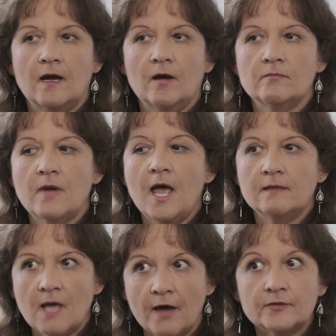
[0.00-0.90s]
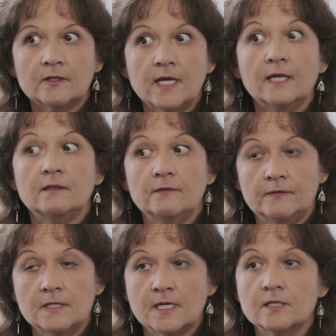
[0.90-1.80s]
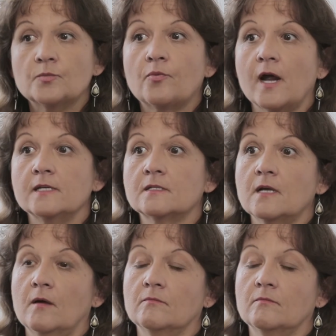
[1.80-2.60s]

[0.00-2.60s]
And after that, if this enterprise